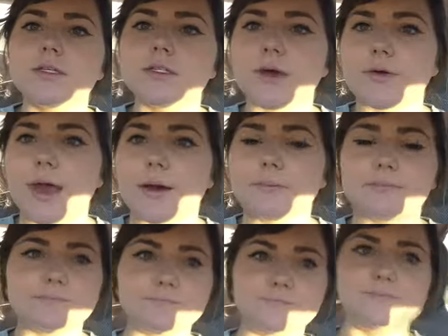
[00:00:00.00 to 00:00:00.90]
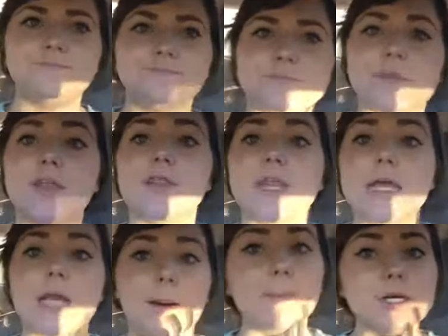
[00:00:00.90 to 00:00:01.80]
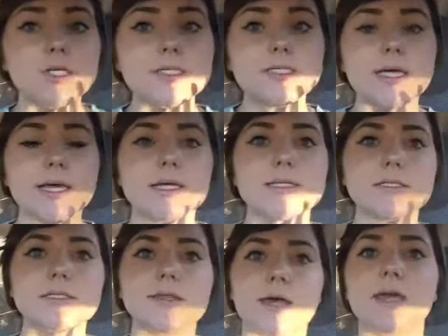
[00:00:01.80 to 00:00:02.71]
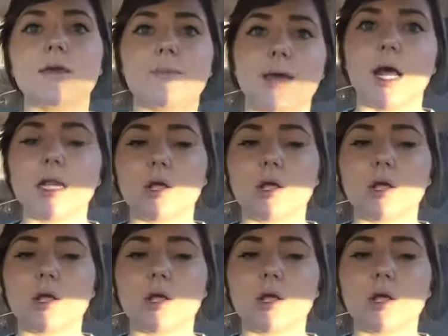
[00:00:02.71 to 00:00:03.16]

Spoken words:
So yeah, the number six thing you may not